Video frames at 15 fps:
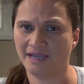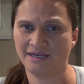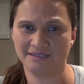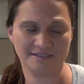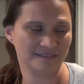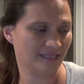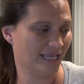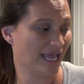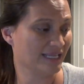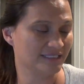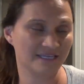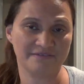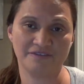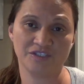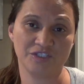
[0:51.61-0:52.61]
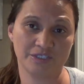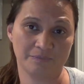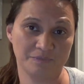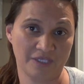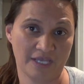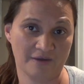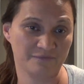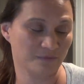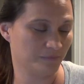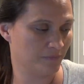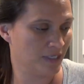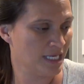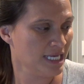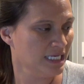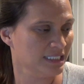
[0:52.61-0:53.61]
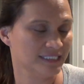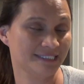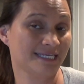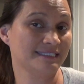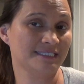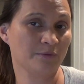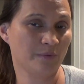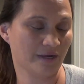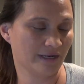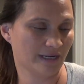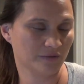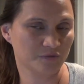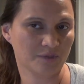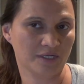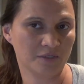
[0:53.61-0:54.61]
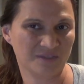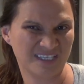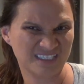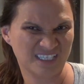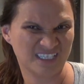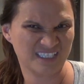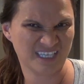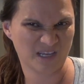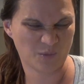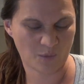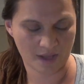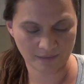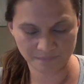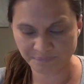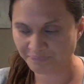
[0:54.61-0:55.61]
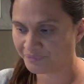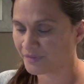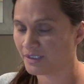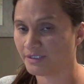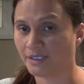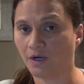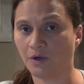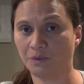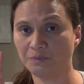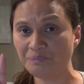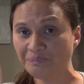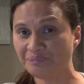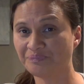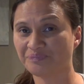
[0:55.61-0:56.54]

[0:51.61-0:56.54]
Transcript: and it hasn't even shipped yet from Scentsy Warehouse, so I know that's gonna take a while. So